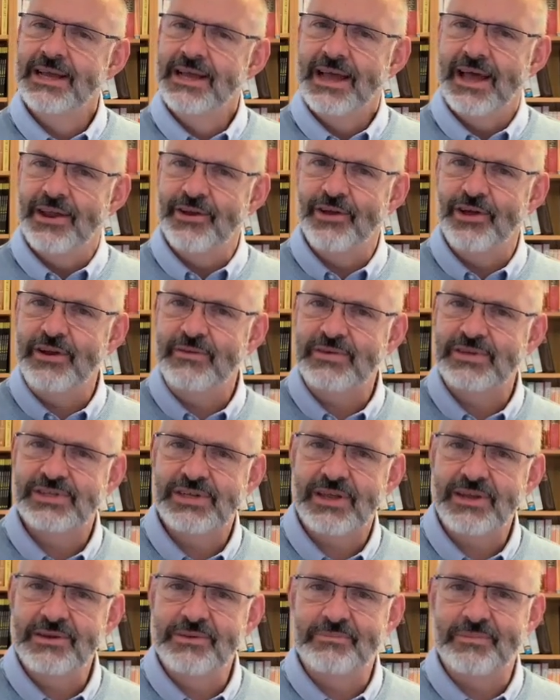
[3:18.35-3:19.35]
And all of a
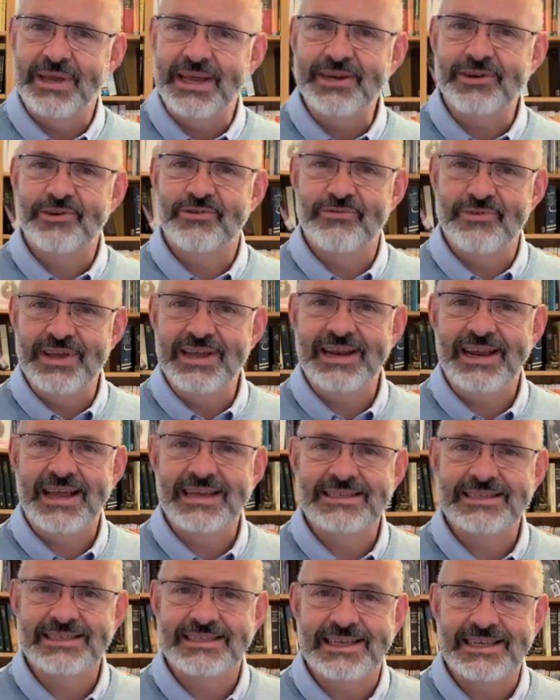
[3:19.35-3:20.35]
sudden, Peter
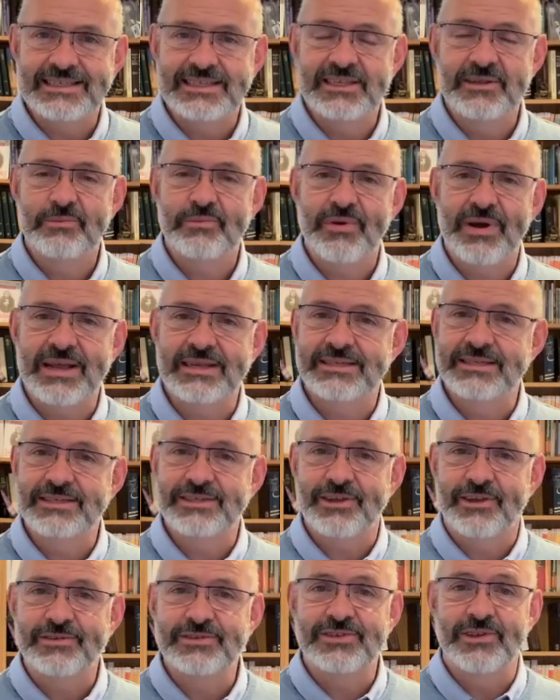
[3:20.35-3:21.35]
realizes he's in the presence
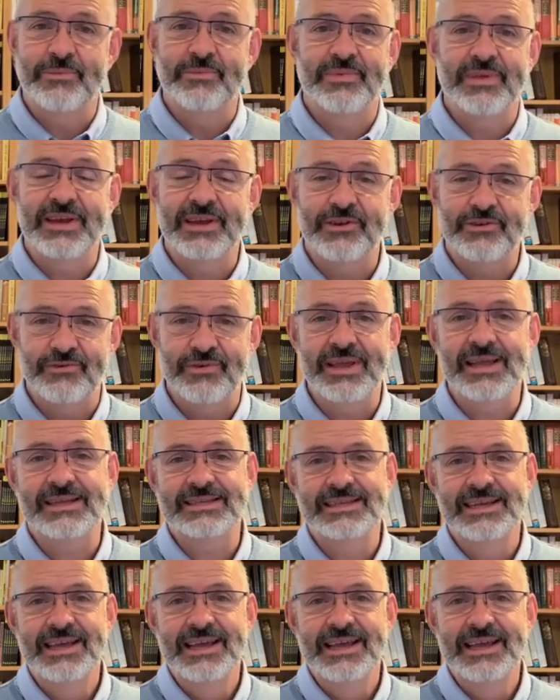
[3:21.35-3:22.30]
of something great.